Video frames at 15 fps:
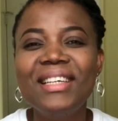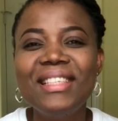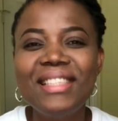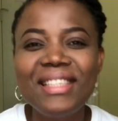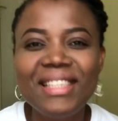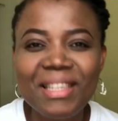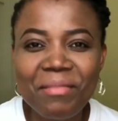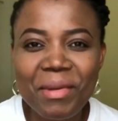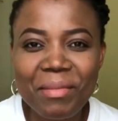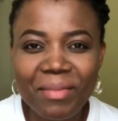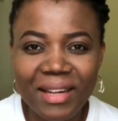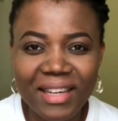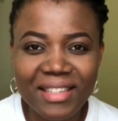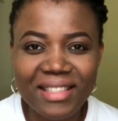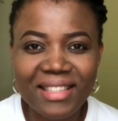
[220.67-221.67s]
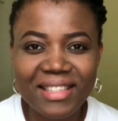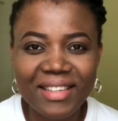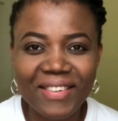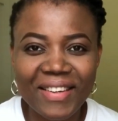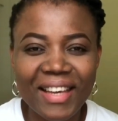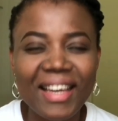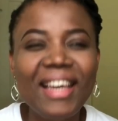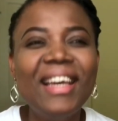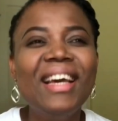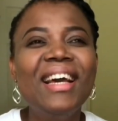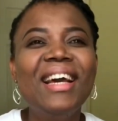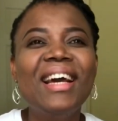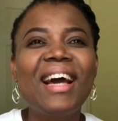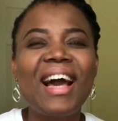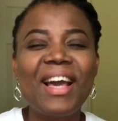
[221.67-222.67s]
Teami Blends, okay?
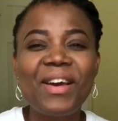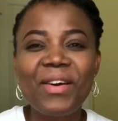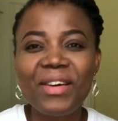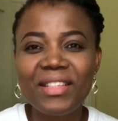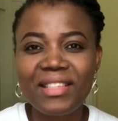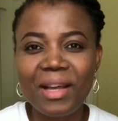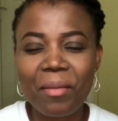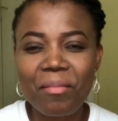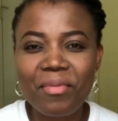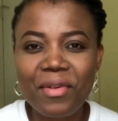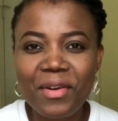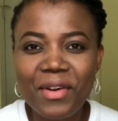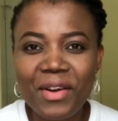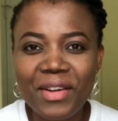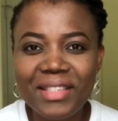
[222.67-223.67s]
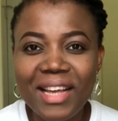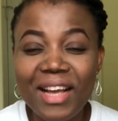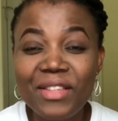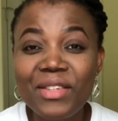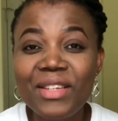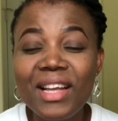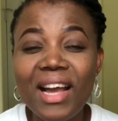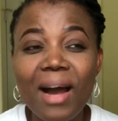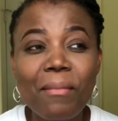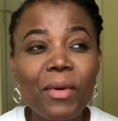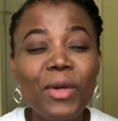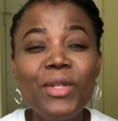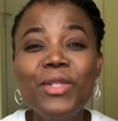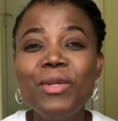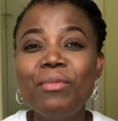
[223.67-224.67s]
I got their product and today I'm
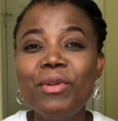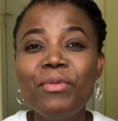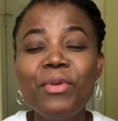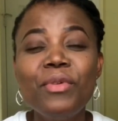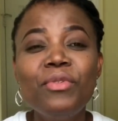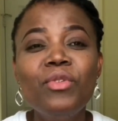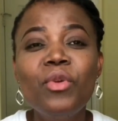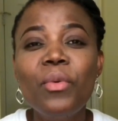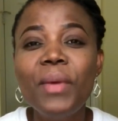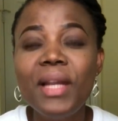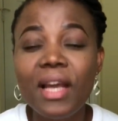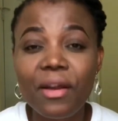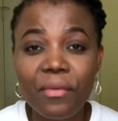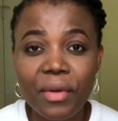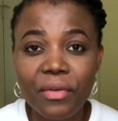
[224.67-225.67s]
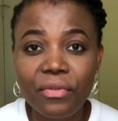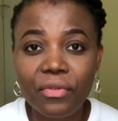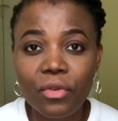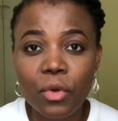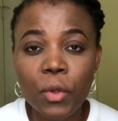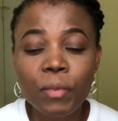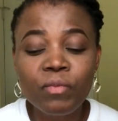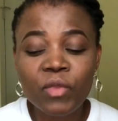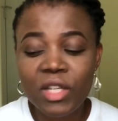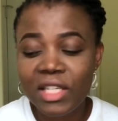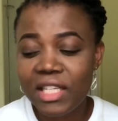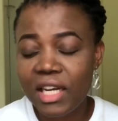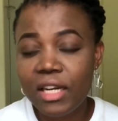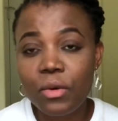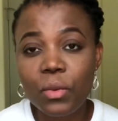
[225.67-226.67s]
going to be doing a review,
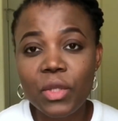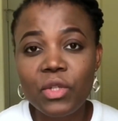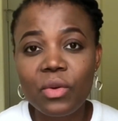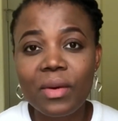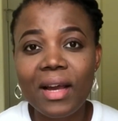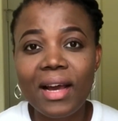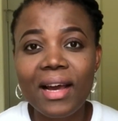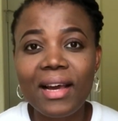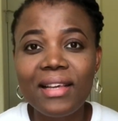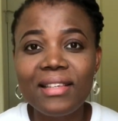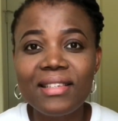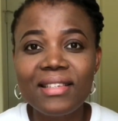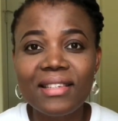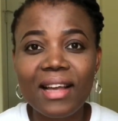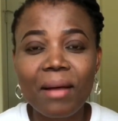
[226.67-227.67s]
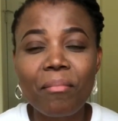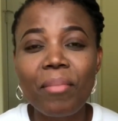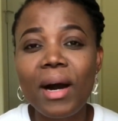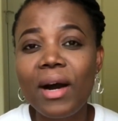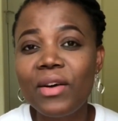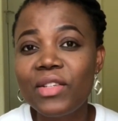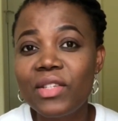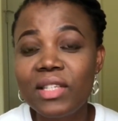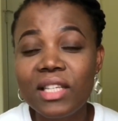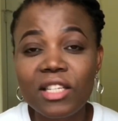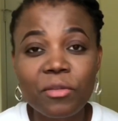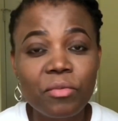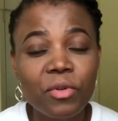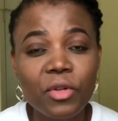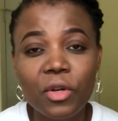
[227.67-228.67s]
sharing with you guys about this
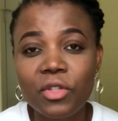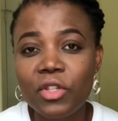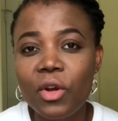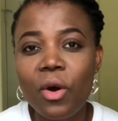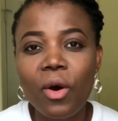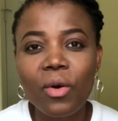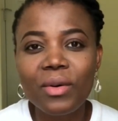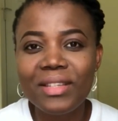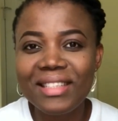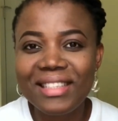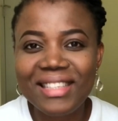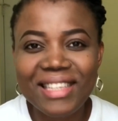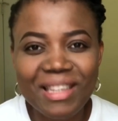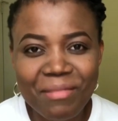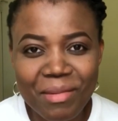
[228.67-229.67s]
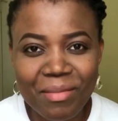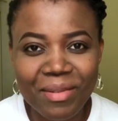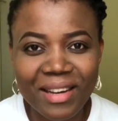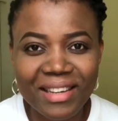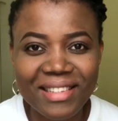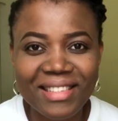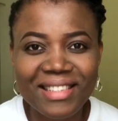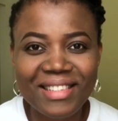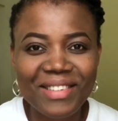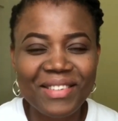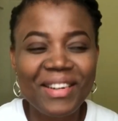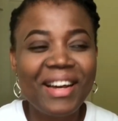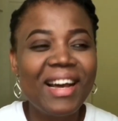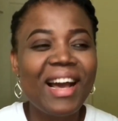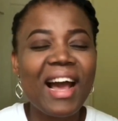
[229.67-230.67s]
product called Teami Blends.
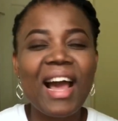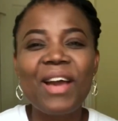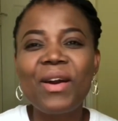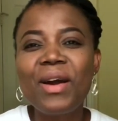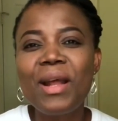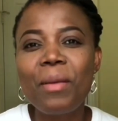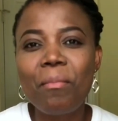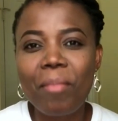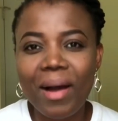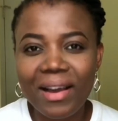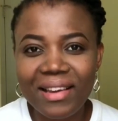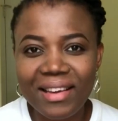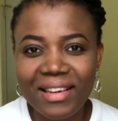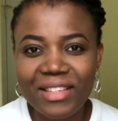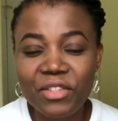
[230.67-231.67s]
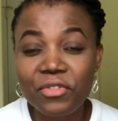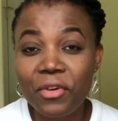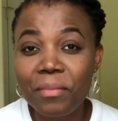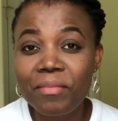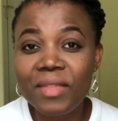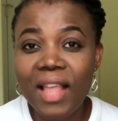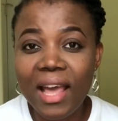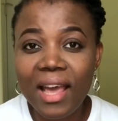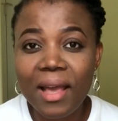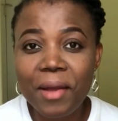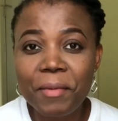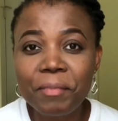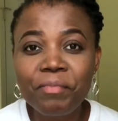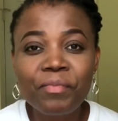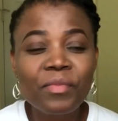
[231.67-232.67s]
So I got a package from
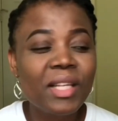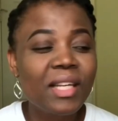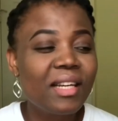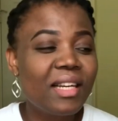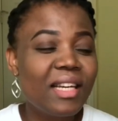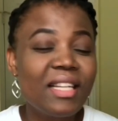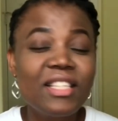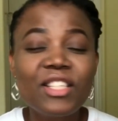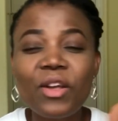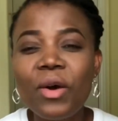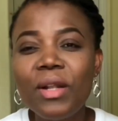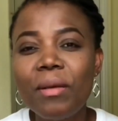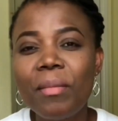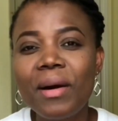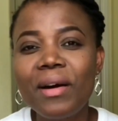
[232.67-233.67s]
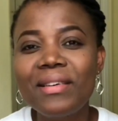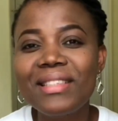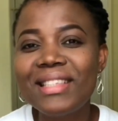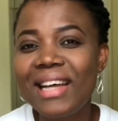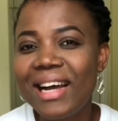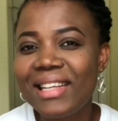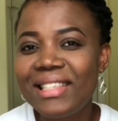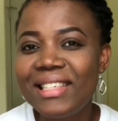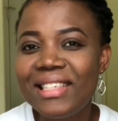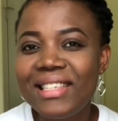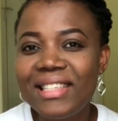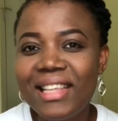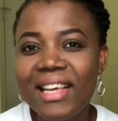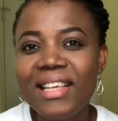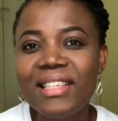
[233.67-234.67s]
them. It's all about 30
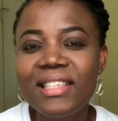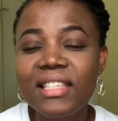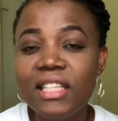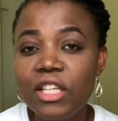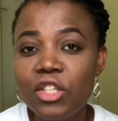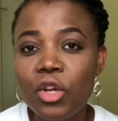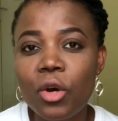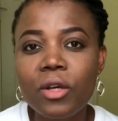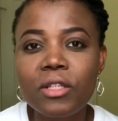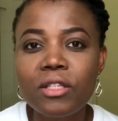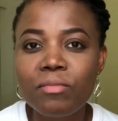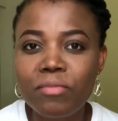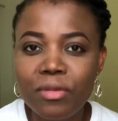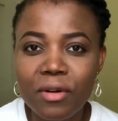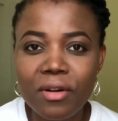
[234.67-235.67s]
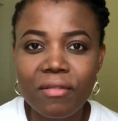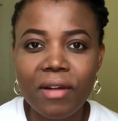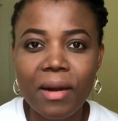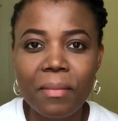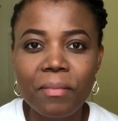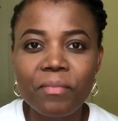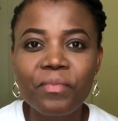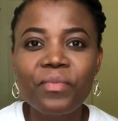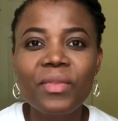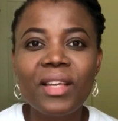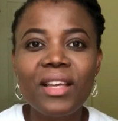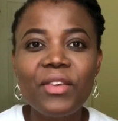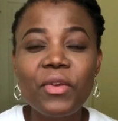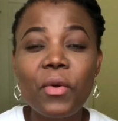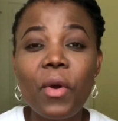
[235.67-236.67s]
days detox program.
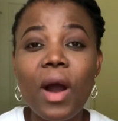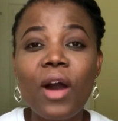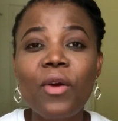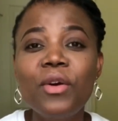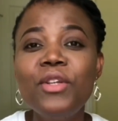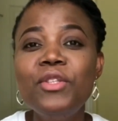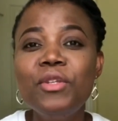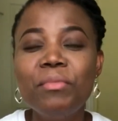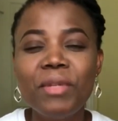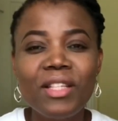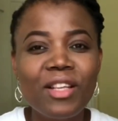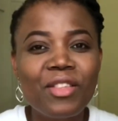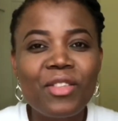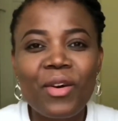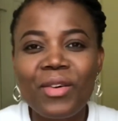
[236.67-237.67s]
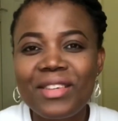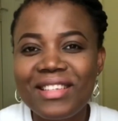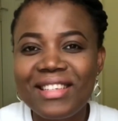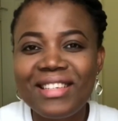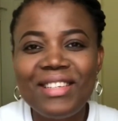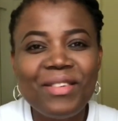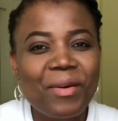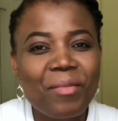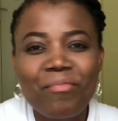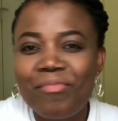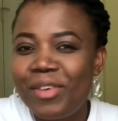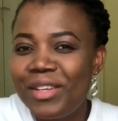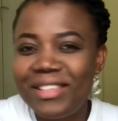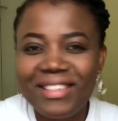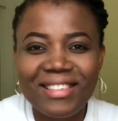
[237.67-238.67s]
You are going to be detoxing your
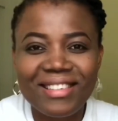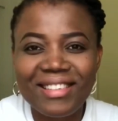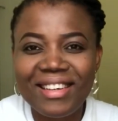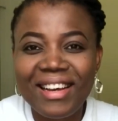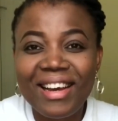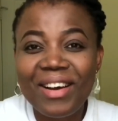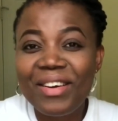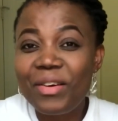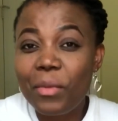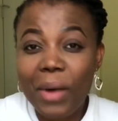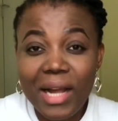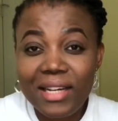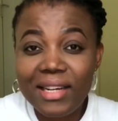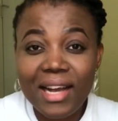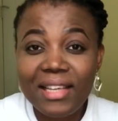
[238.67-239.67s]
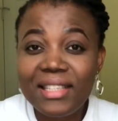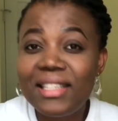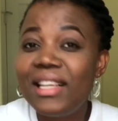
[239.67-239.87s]
body why did I say